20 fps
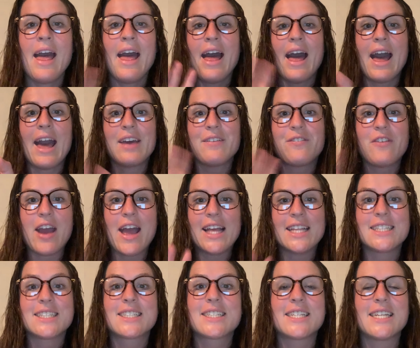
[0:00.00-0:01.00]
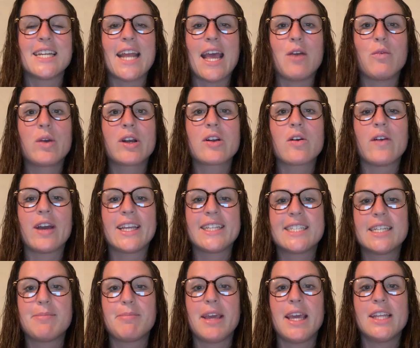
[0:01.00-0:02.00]
Hi friends, today we're going
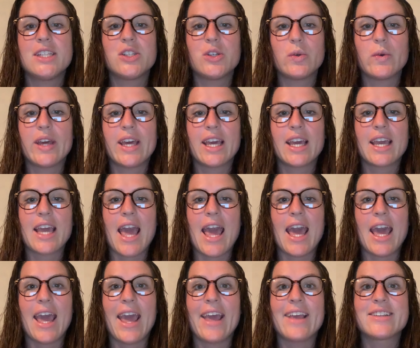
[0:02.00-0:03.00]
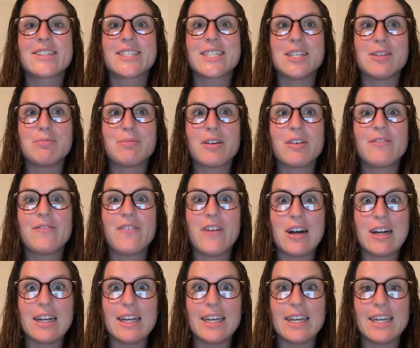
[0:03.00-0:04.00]
to be doing a super
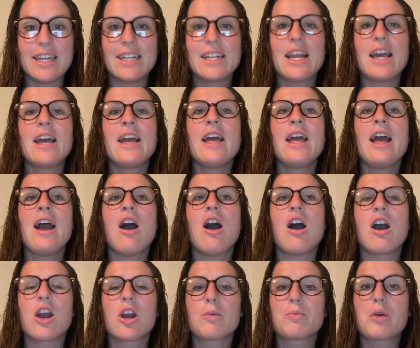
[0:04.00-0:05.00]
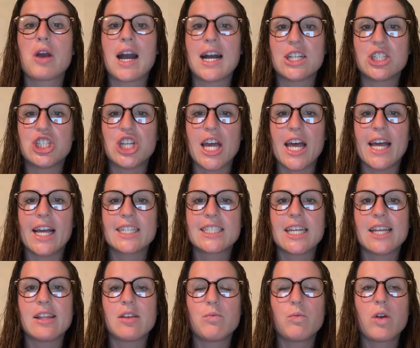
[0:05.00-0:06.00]
fun art project,
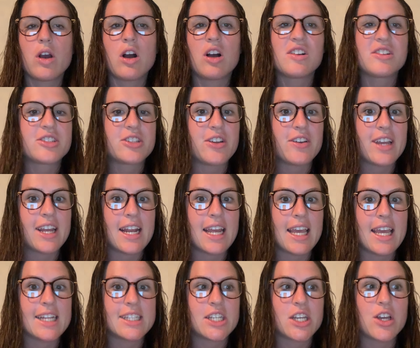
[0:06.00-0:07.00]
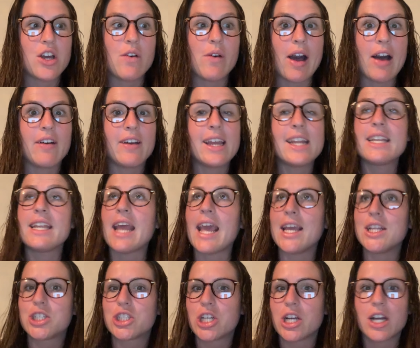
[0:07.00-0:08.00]
and then we're also going to get to go out in
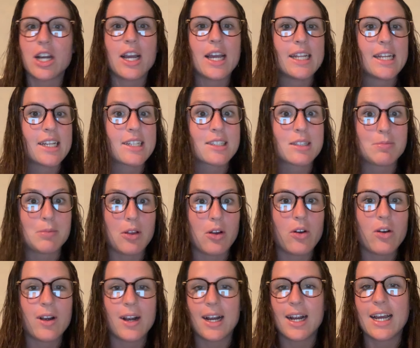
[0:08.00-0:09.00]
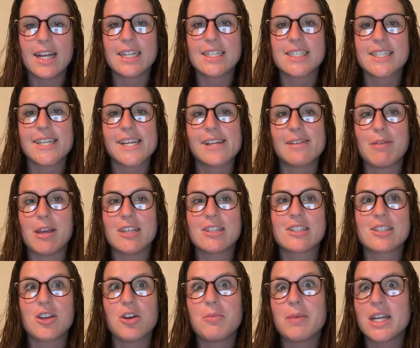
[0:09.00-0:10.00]
nature and explore, and it's going to be
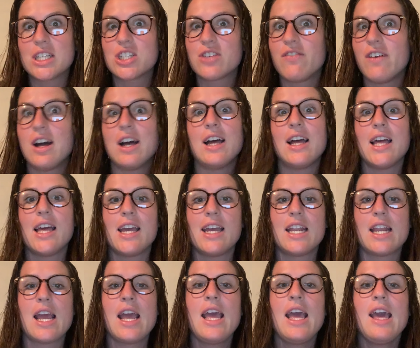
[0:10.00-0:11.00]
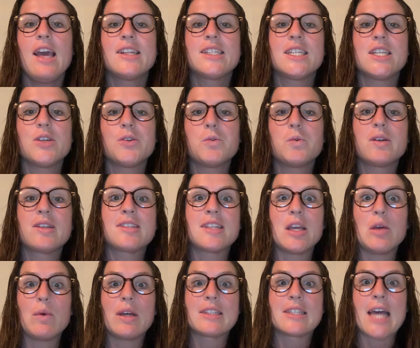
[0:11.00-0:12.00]
so much fun to
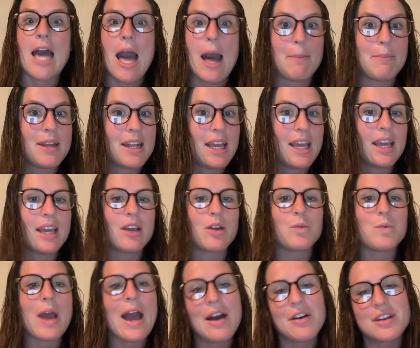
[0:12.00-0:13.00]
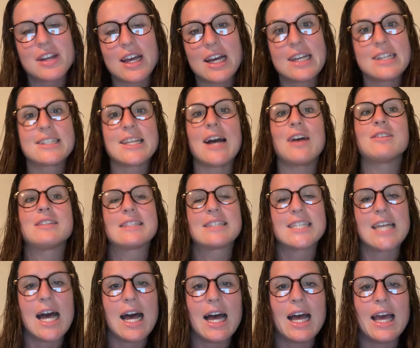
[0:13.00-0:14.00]
see what's happening around us
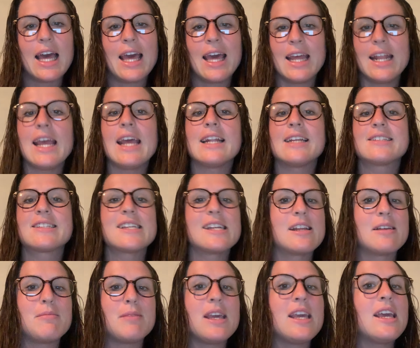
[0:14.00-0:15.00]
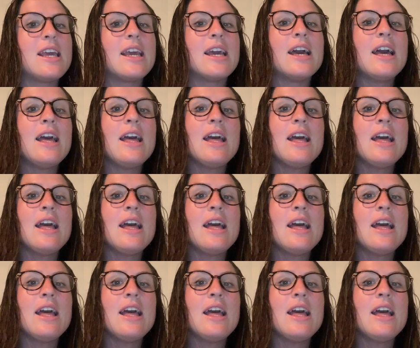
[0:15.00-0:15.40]
outside, and it's going to be